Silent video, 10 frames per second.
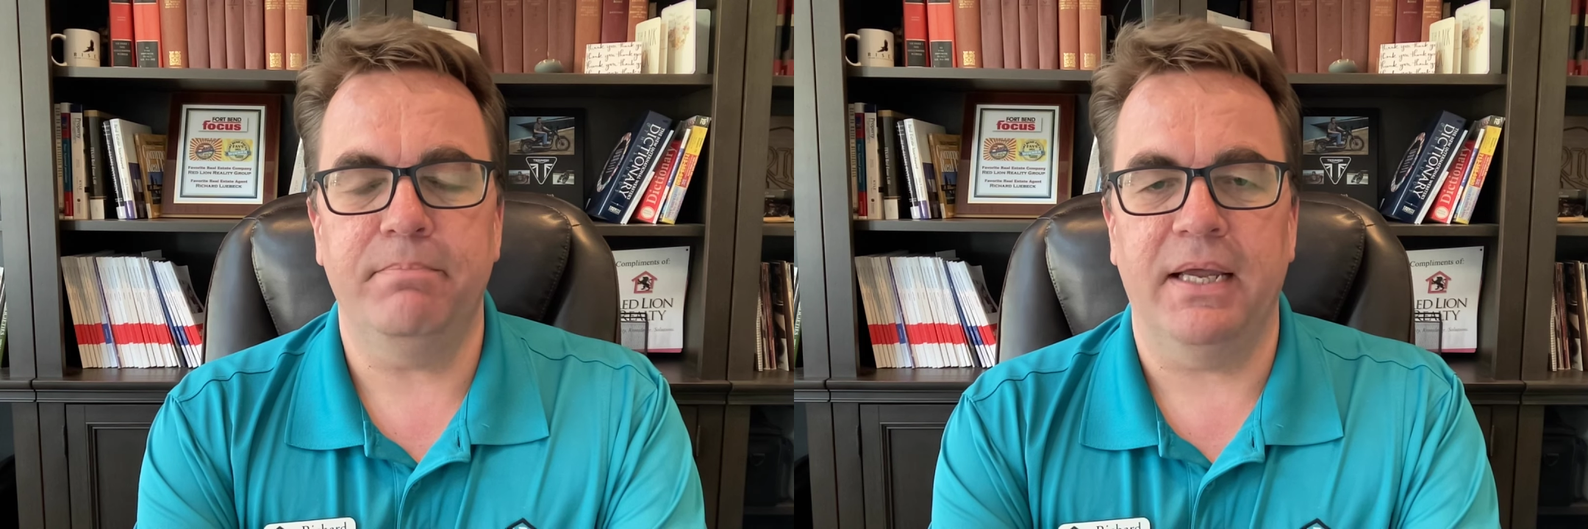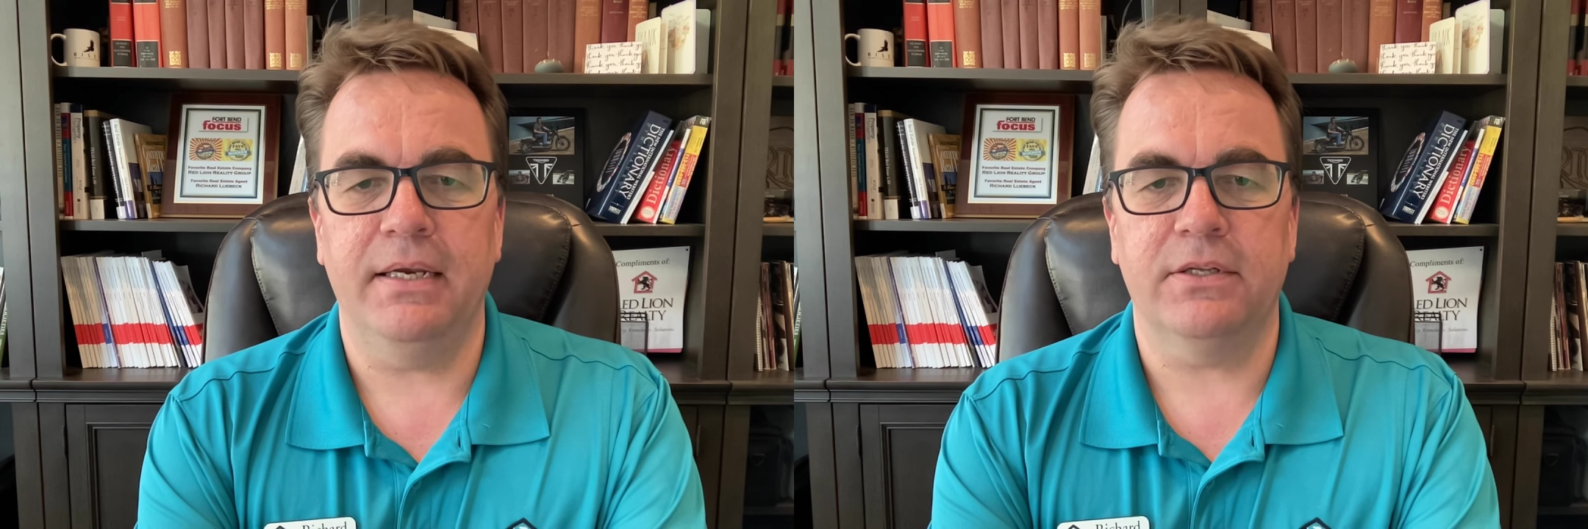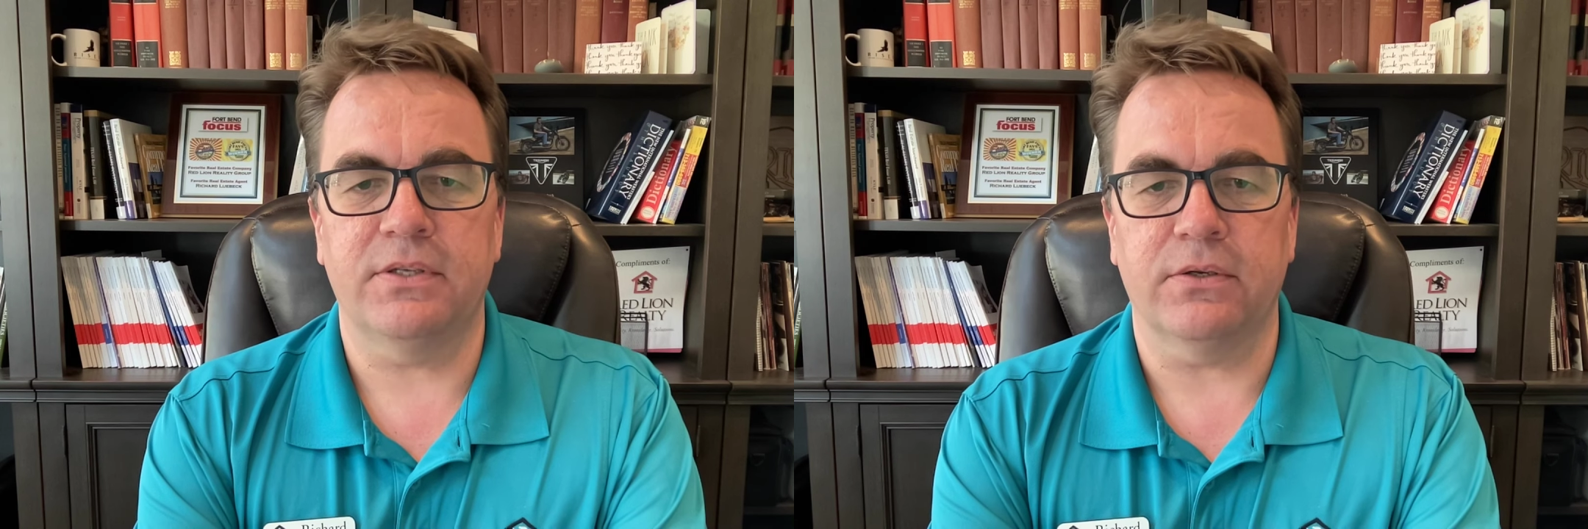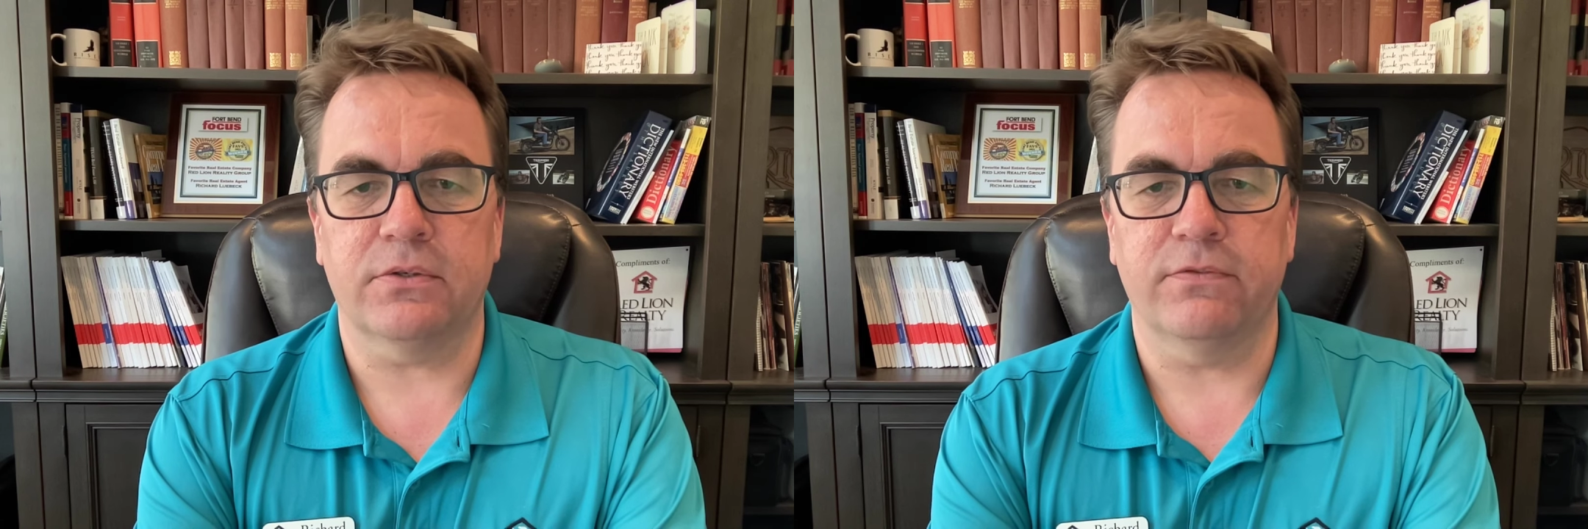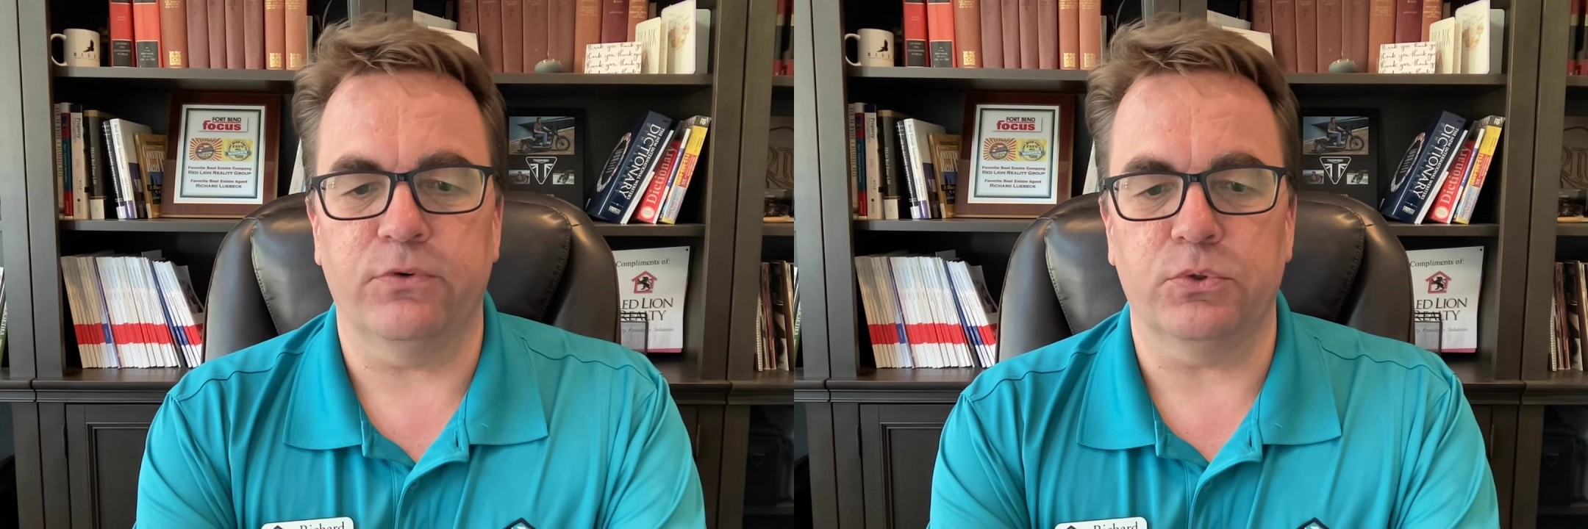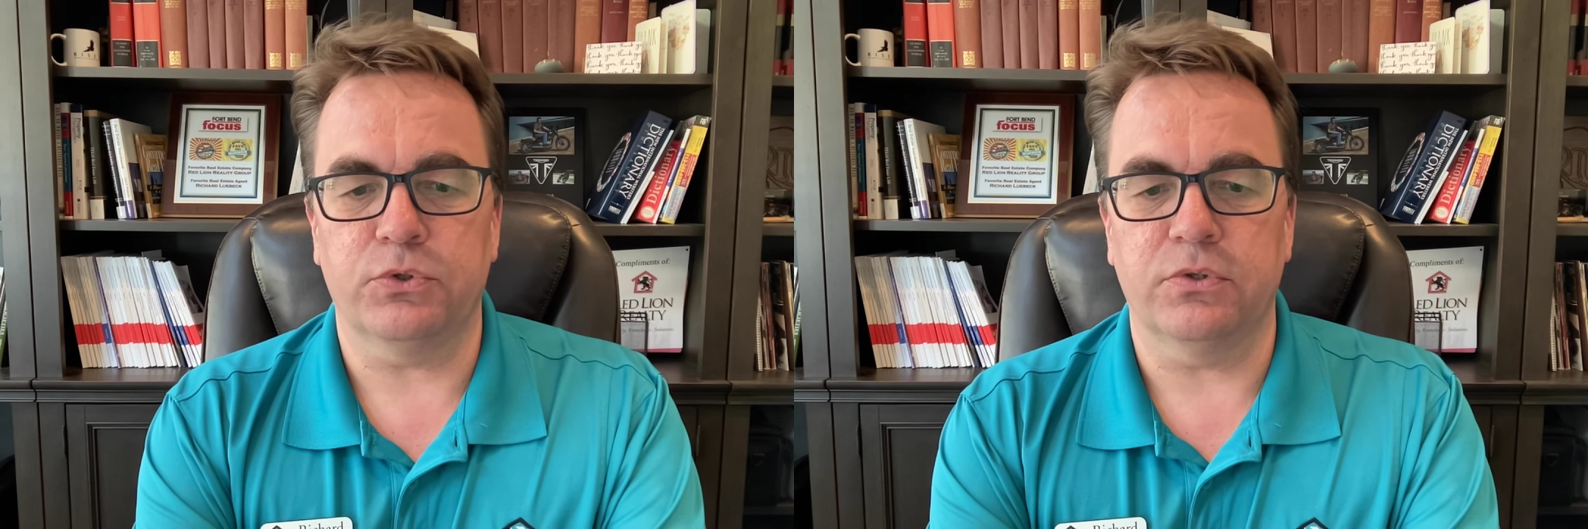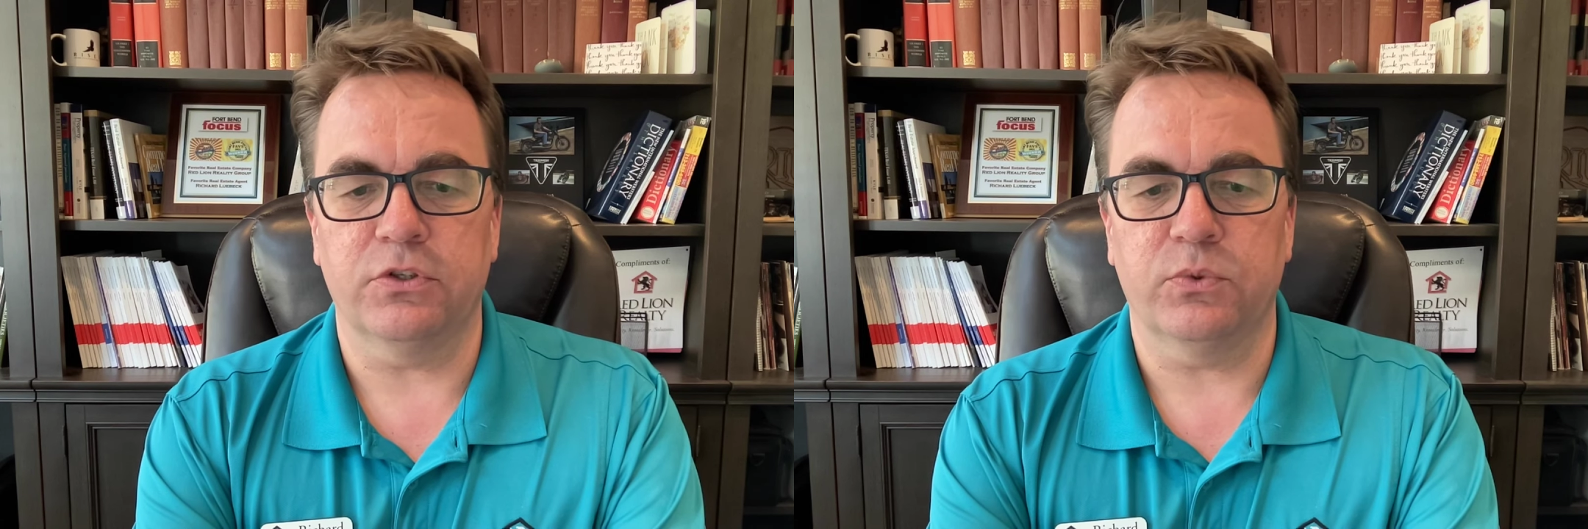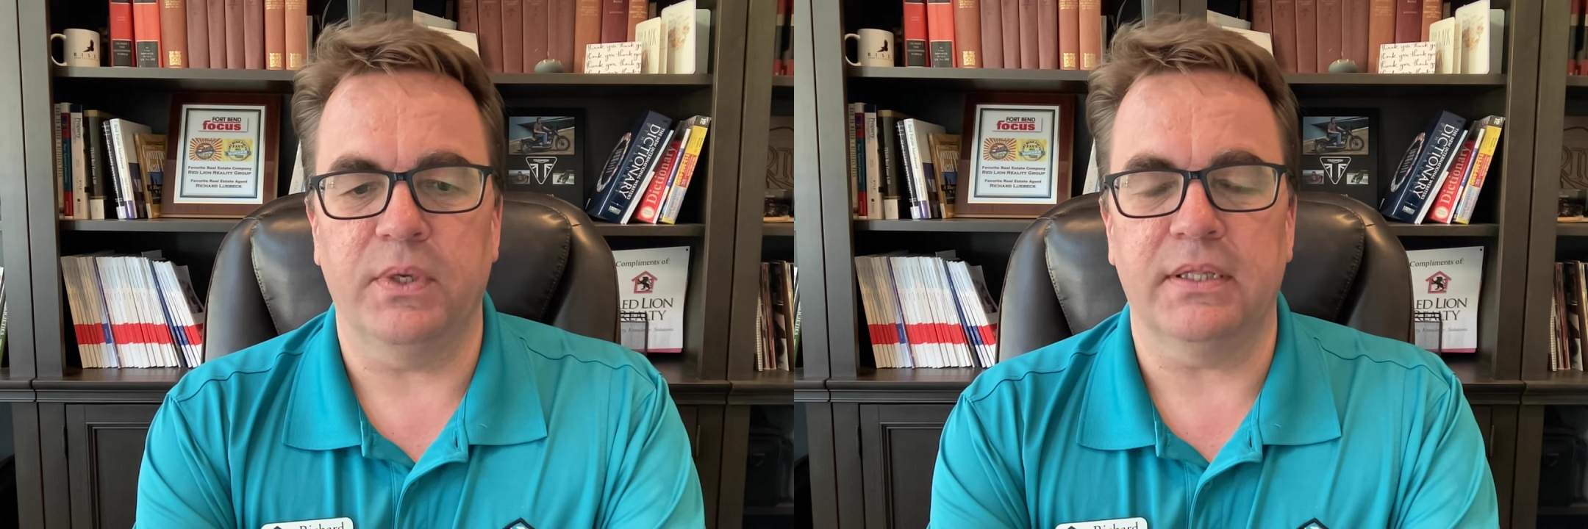pending sales in Fulshear
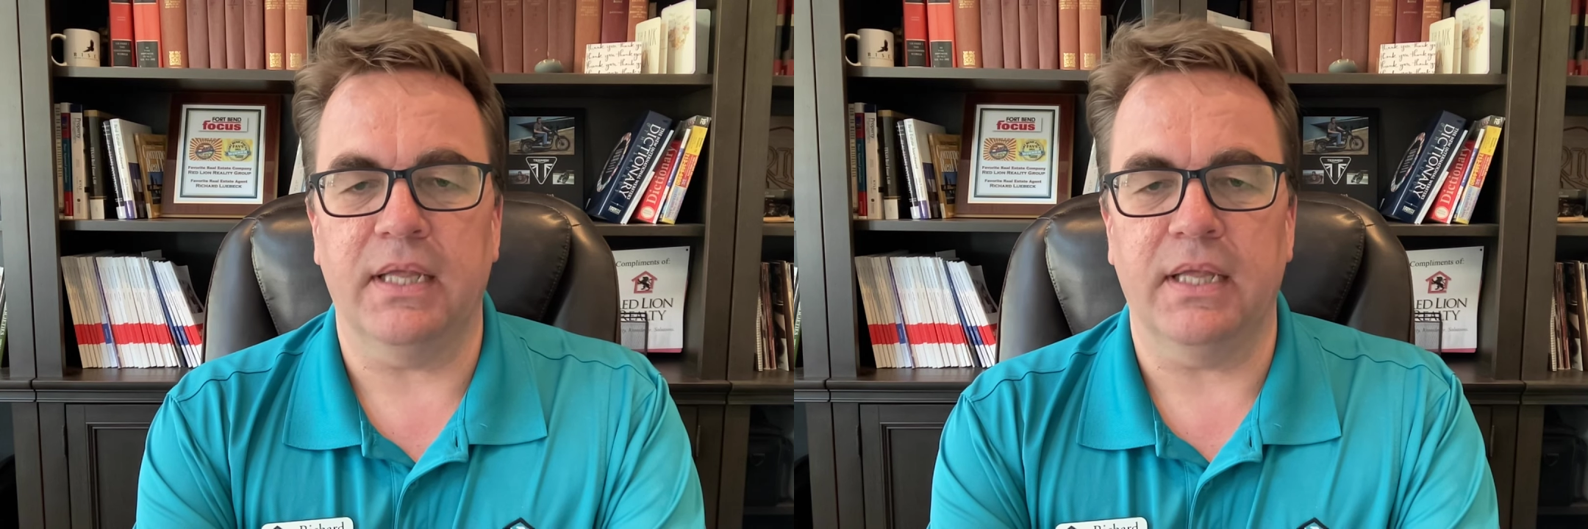this week.